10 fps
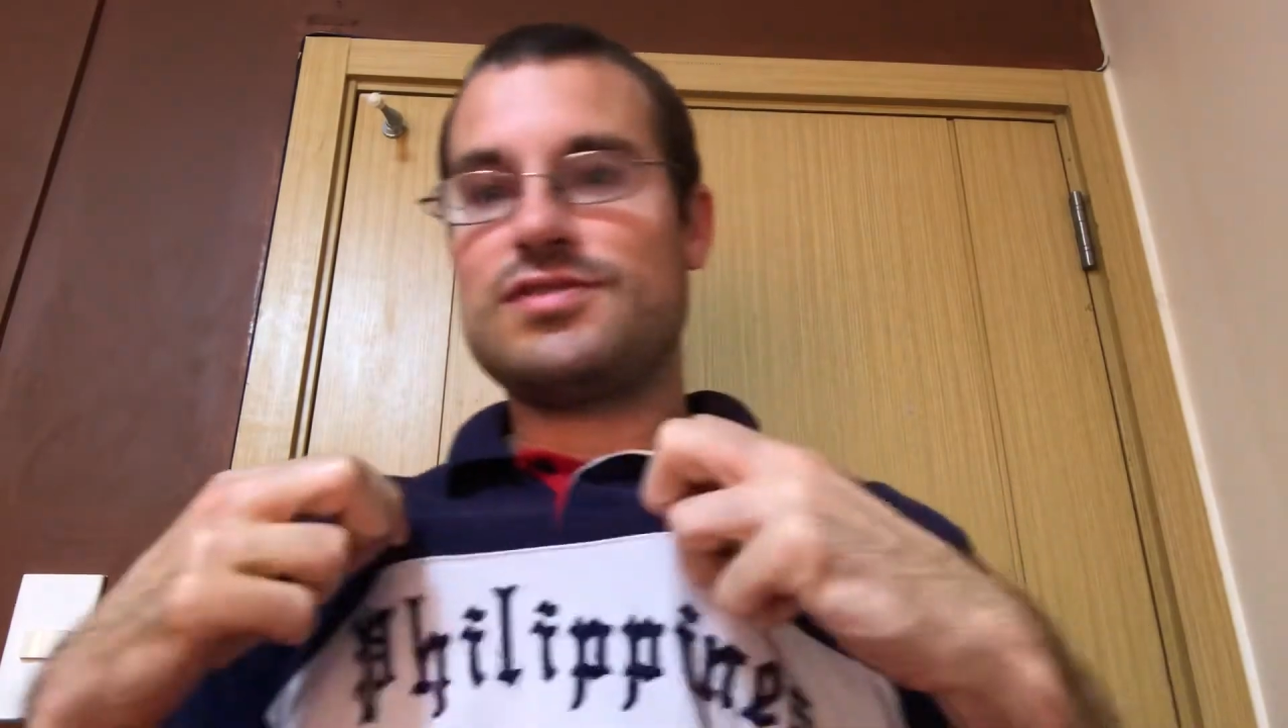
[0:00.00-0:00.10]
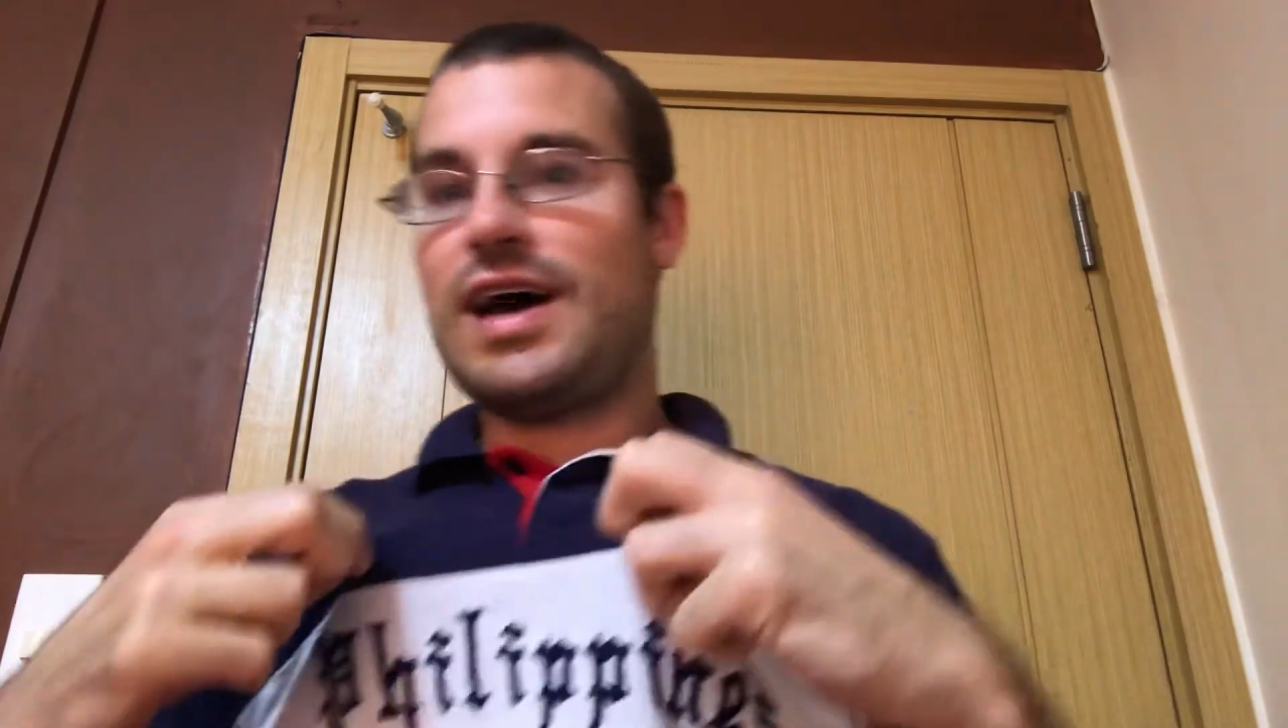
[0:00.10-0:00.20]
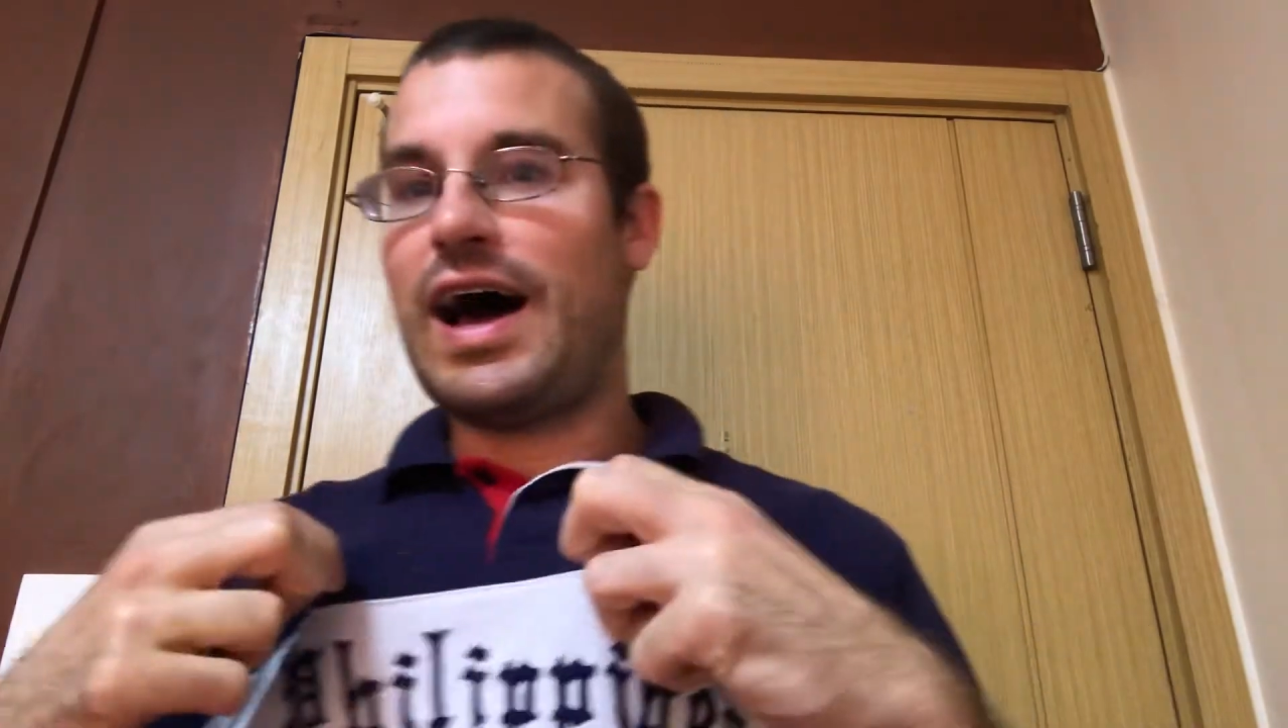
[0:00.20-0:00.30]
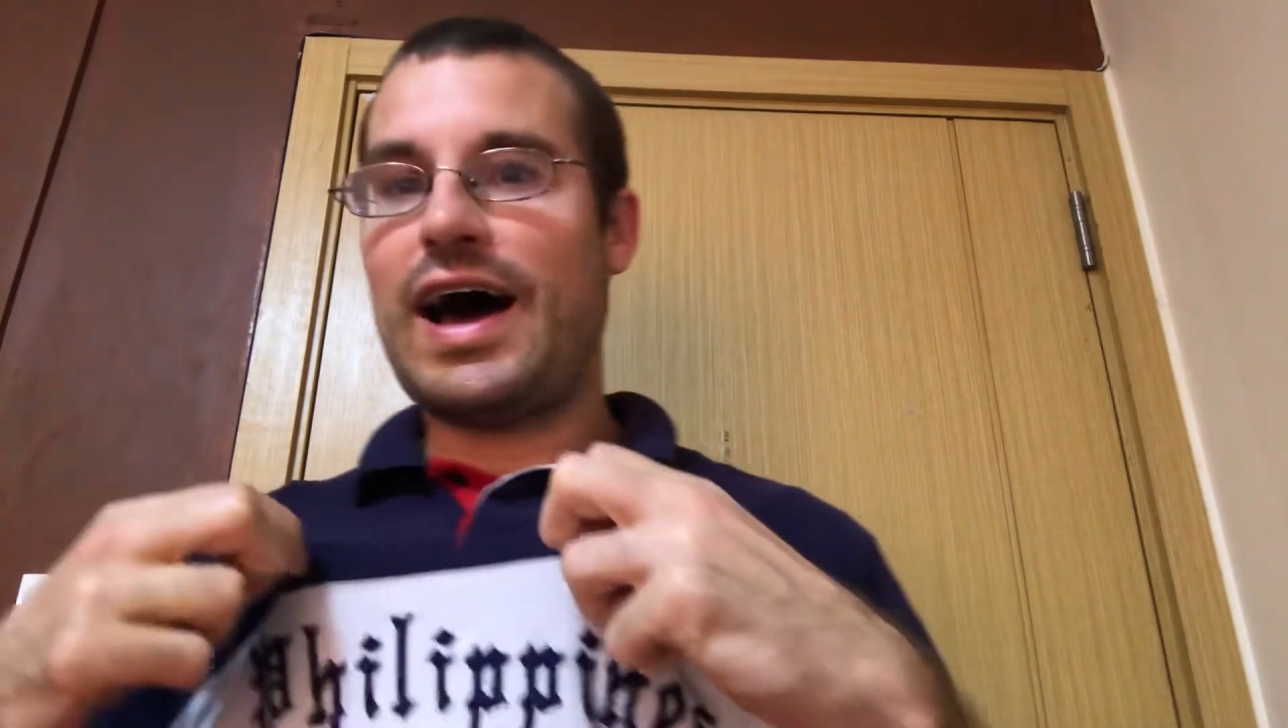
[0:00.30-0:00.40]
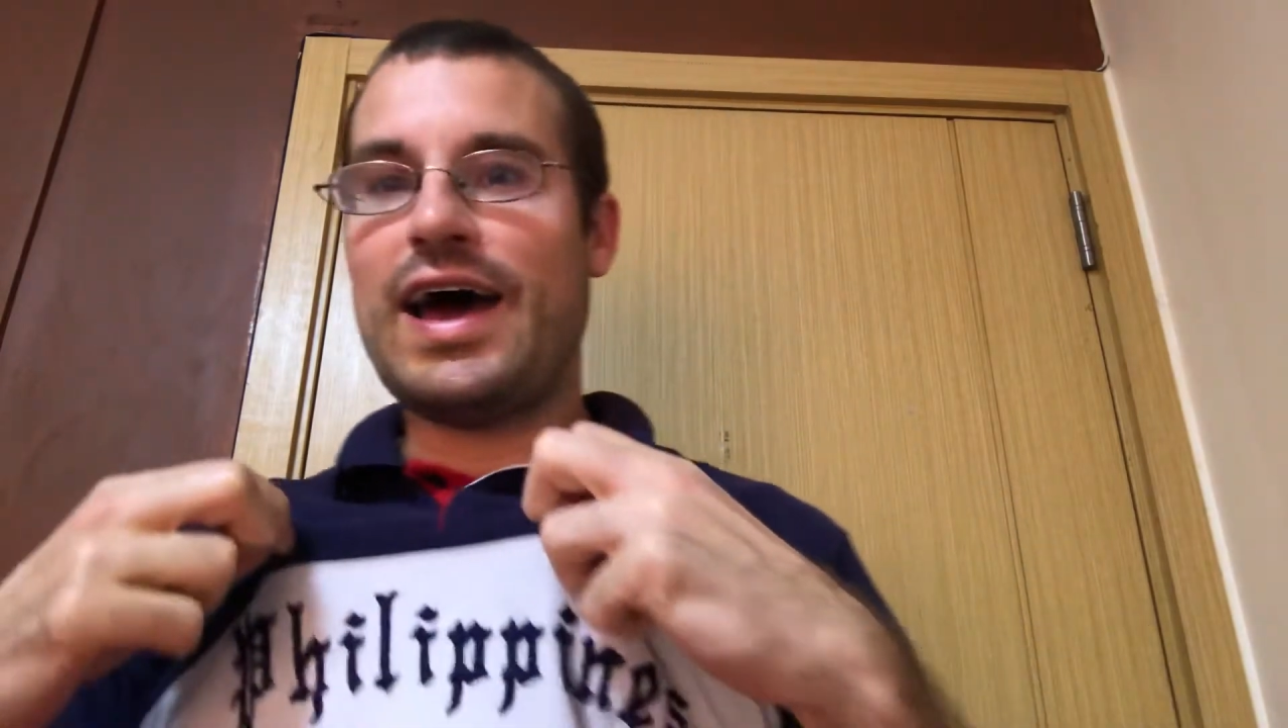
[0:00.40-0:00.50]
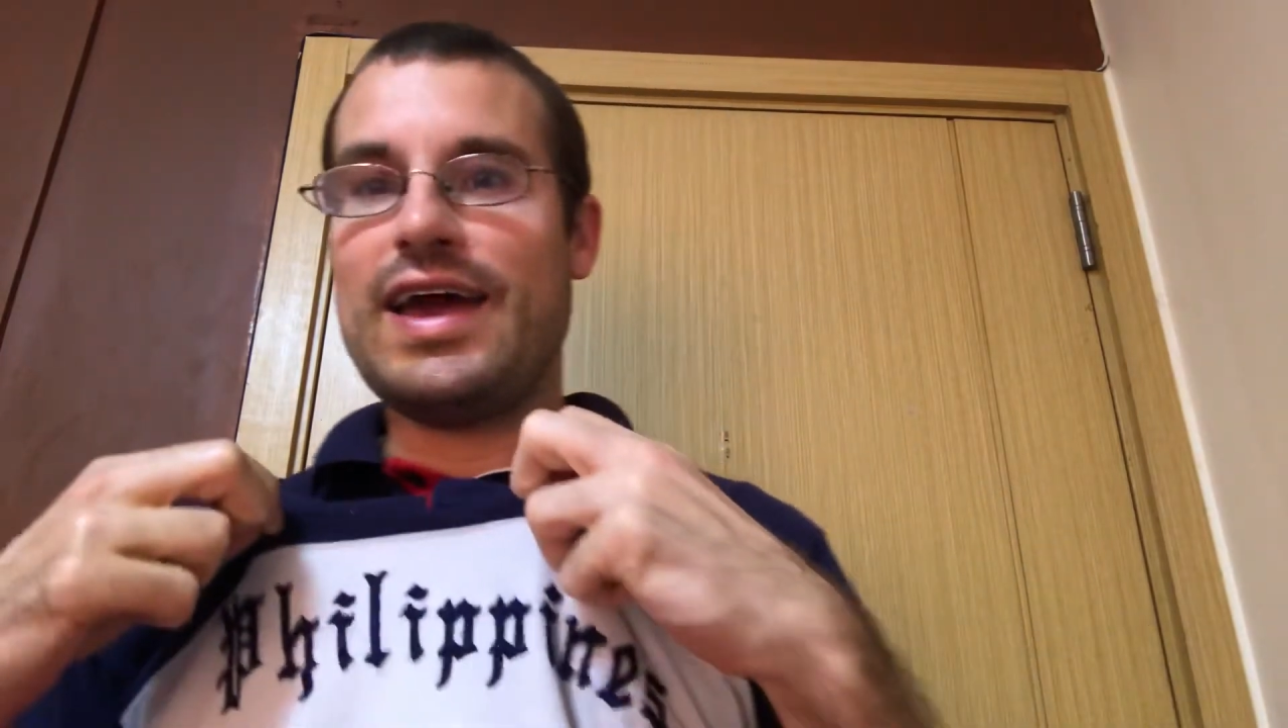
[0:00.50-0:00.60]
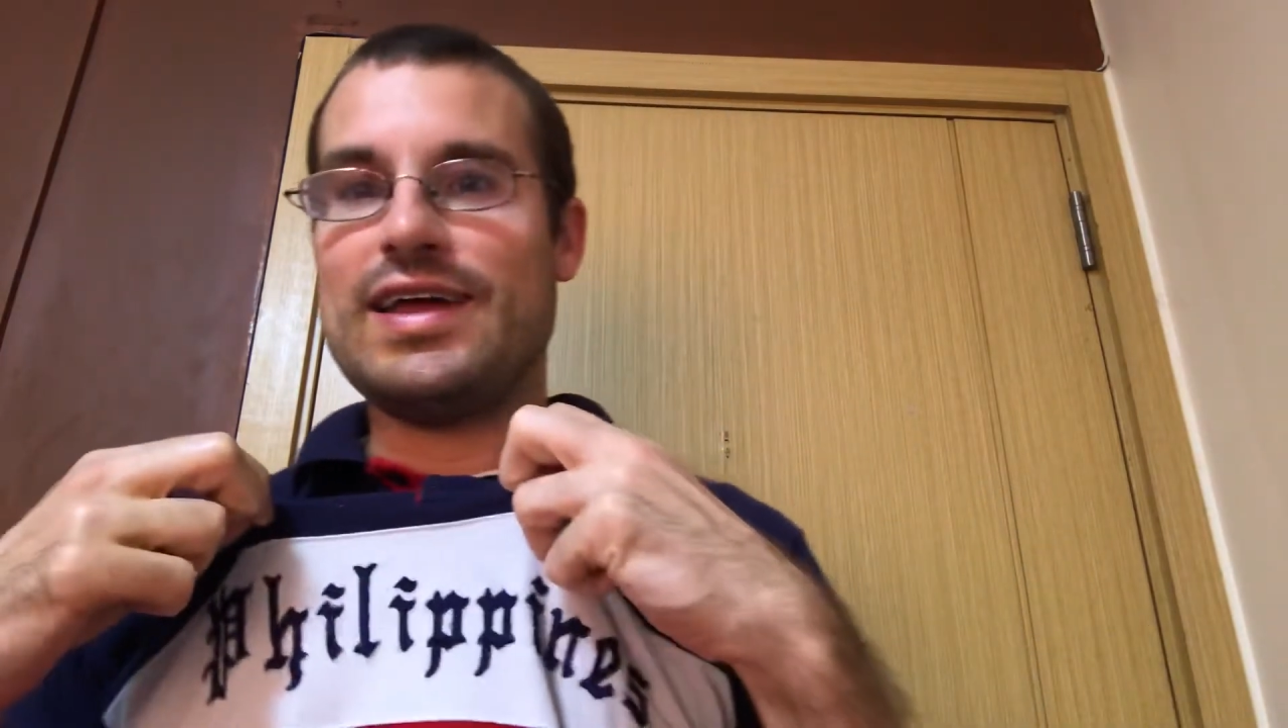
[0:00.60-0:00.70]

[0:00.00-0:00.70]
tie,